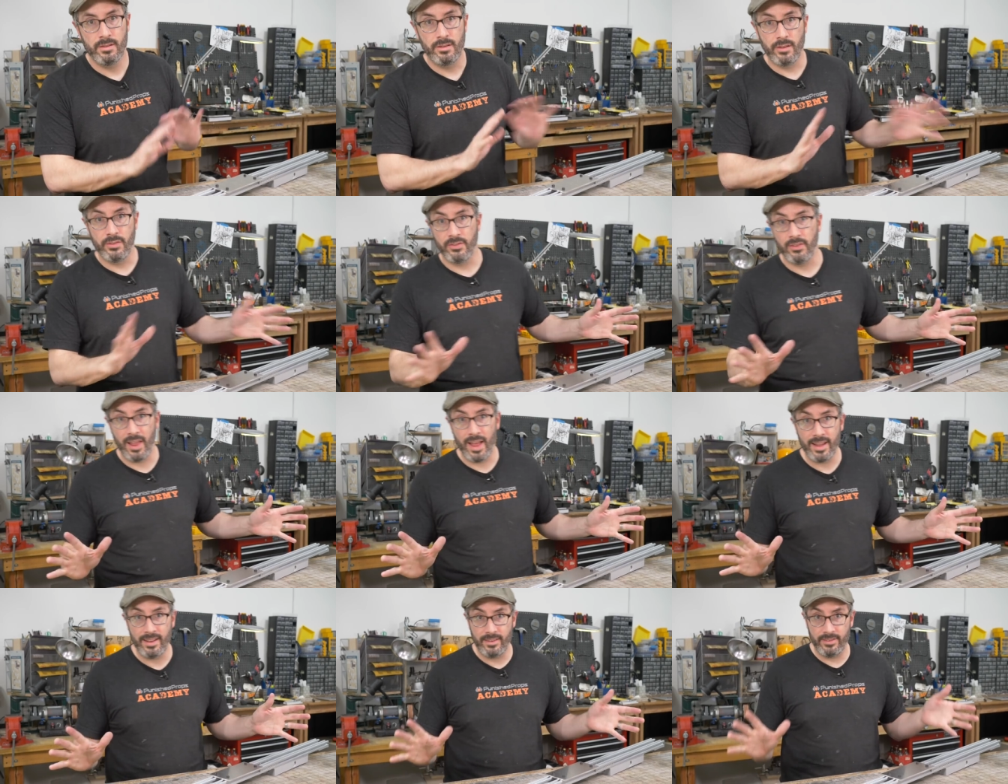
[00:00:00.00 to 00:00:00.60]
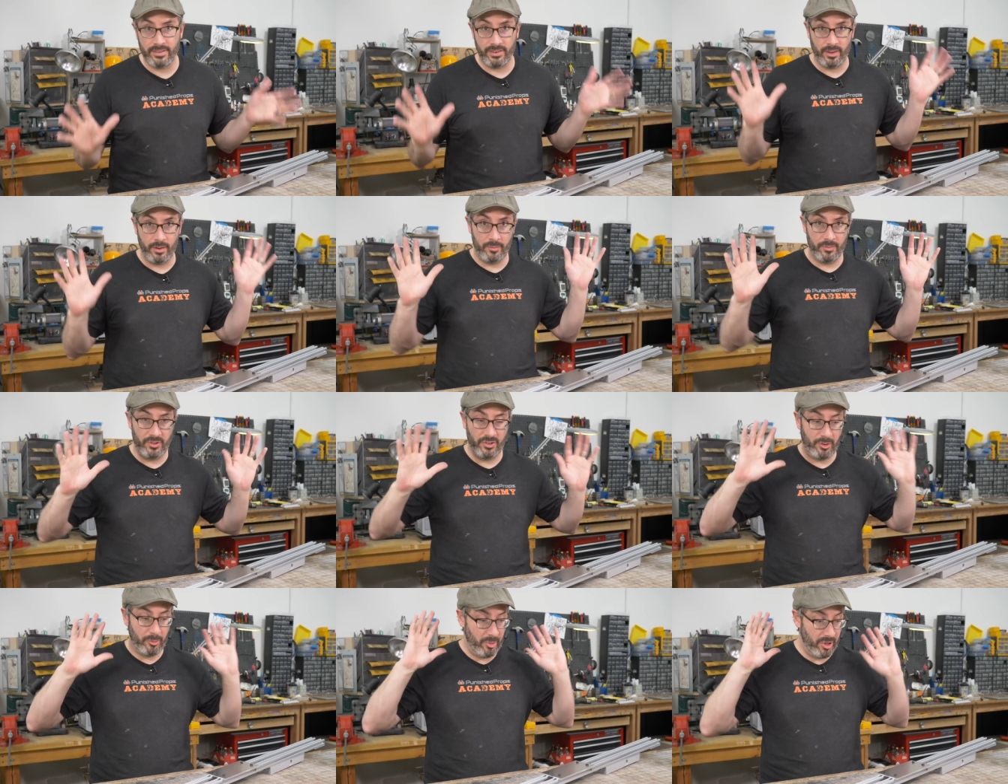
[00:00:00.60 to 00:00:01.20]
The sled
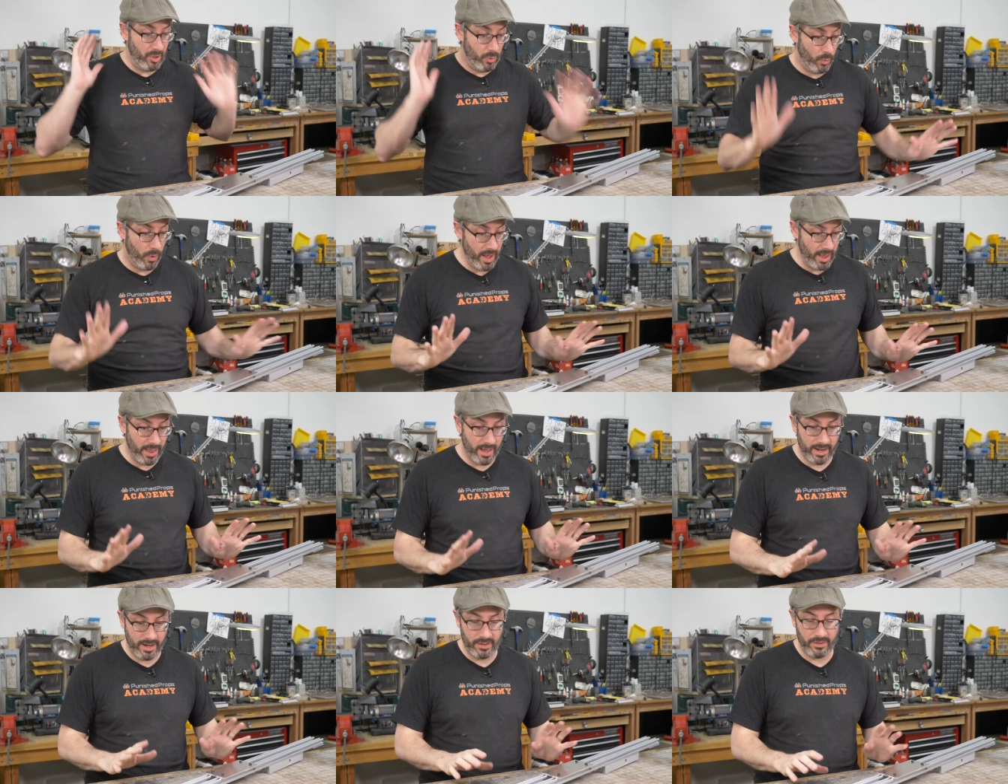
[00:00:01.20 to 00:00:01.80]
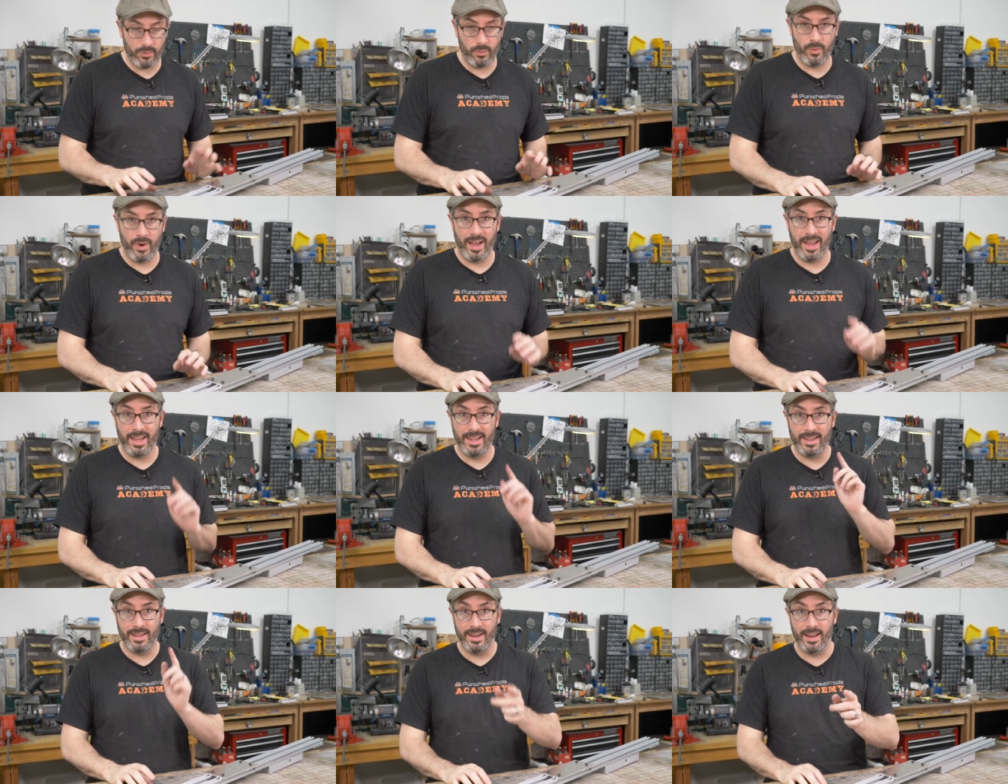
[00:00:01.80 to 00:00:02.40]
seems to be well on its
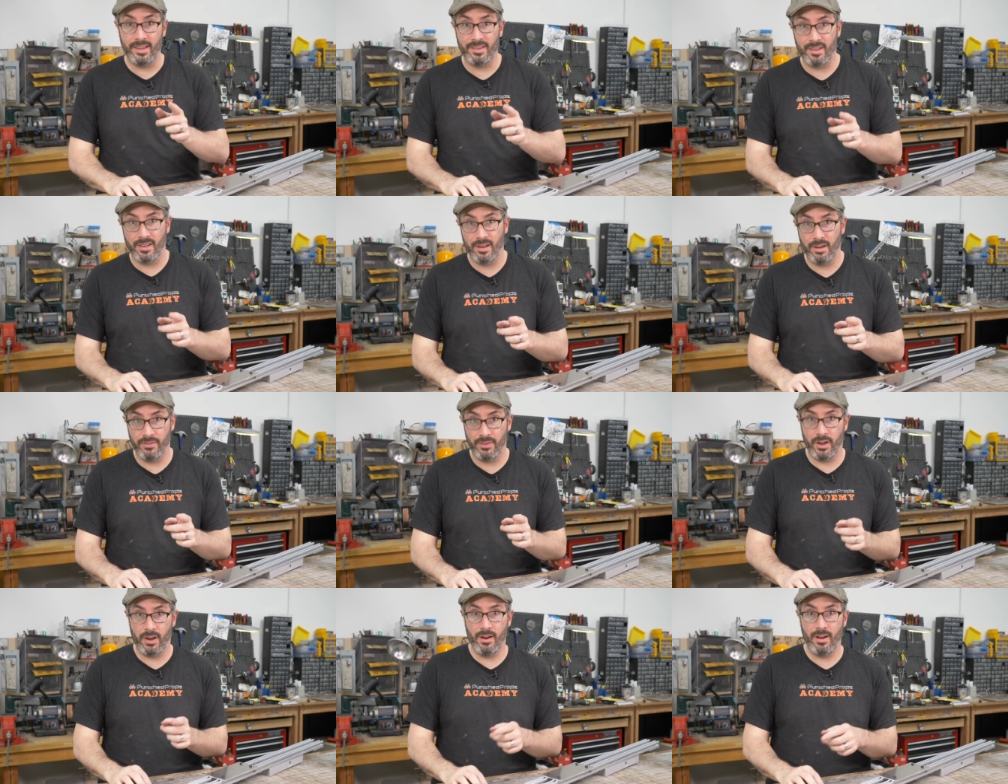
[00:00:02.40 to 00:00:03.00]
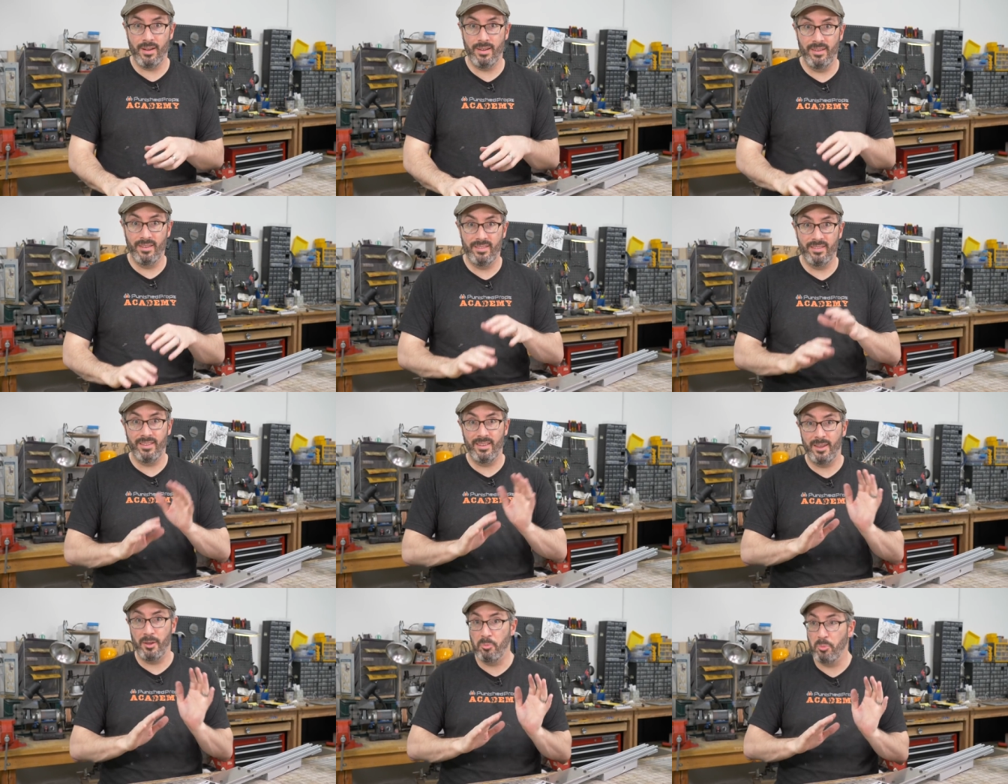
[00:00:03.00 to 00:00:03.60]
way. The next thing to figure out
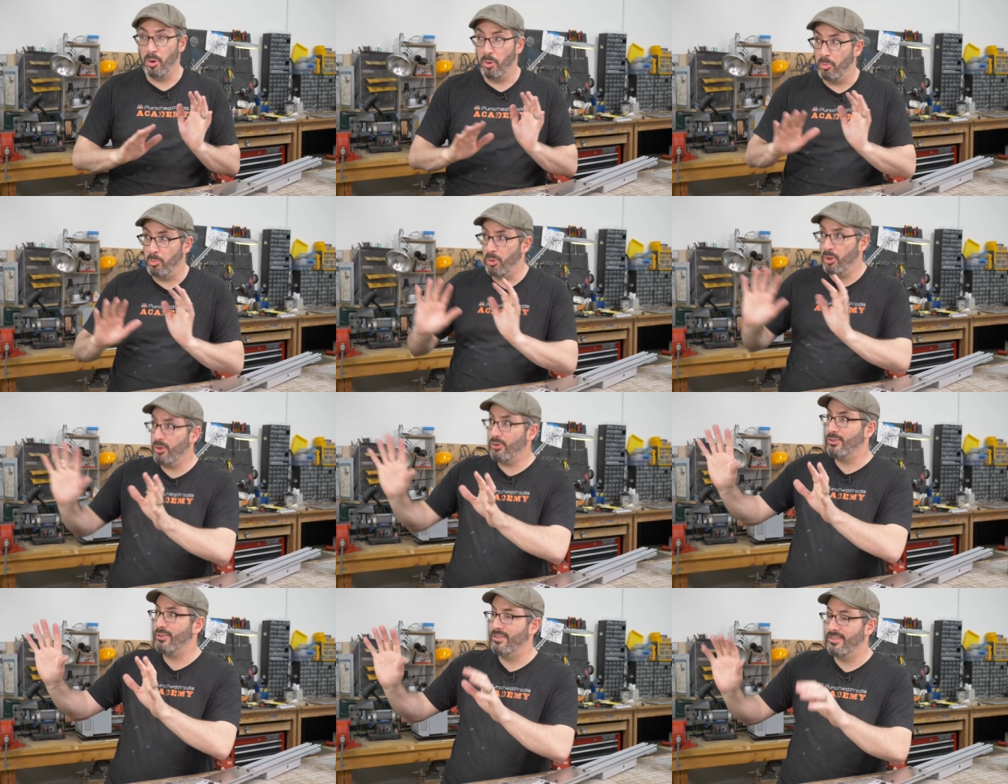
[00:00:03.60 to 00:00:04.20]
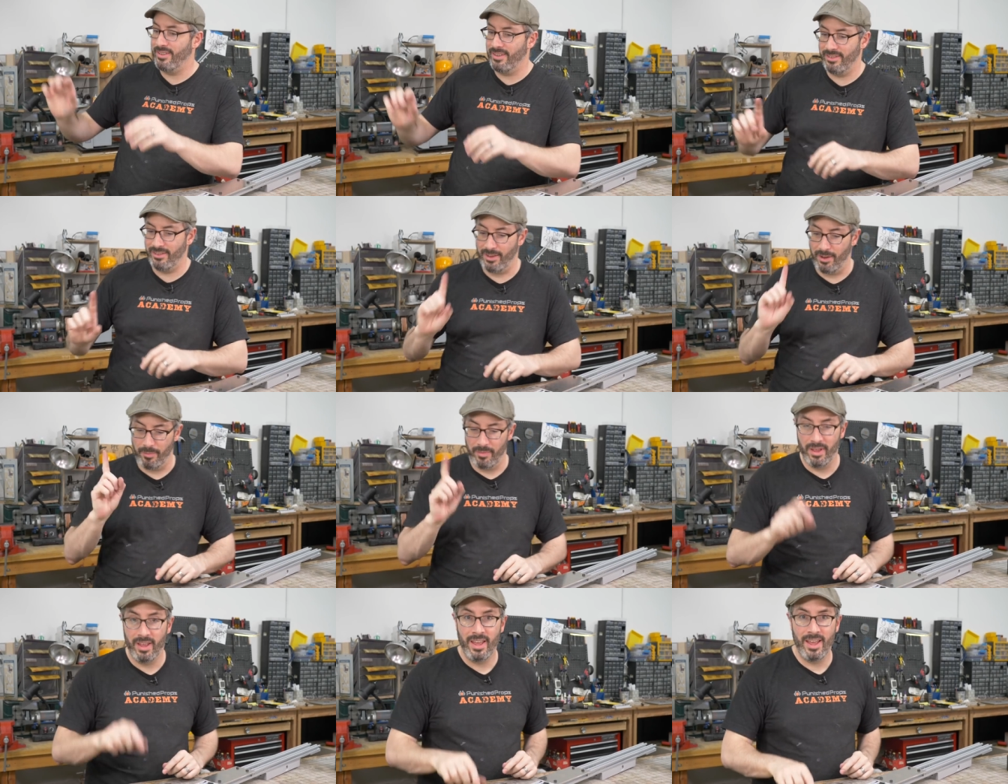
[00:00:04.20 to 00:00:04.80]
is the propulsion
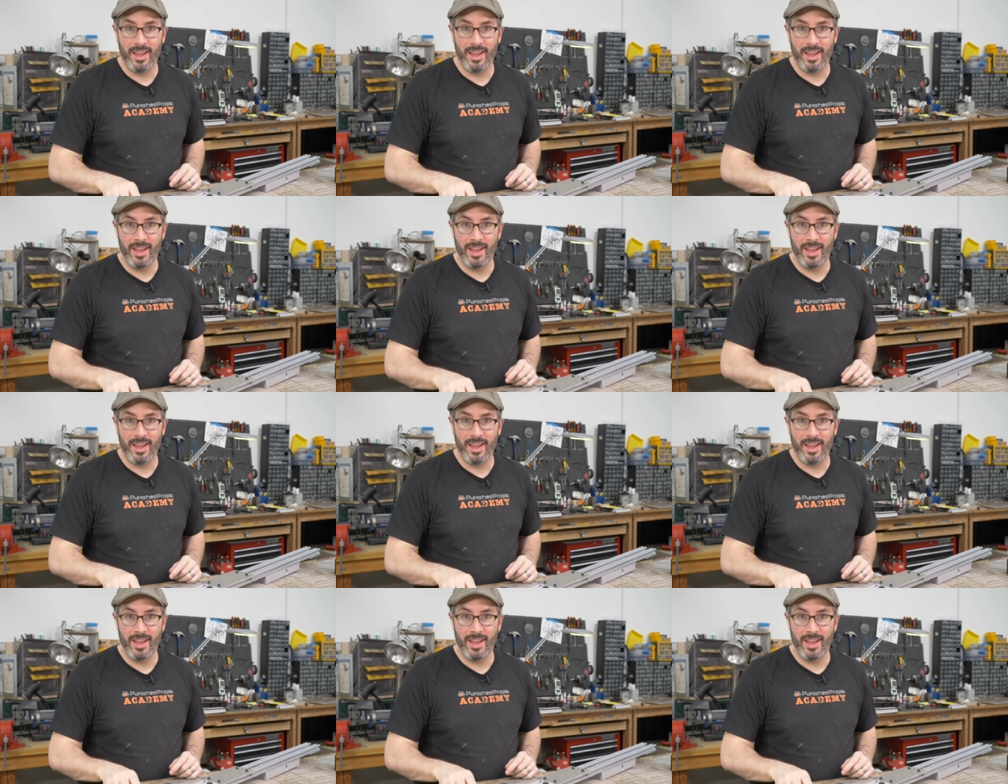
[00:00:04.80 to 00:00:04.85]
system.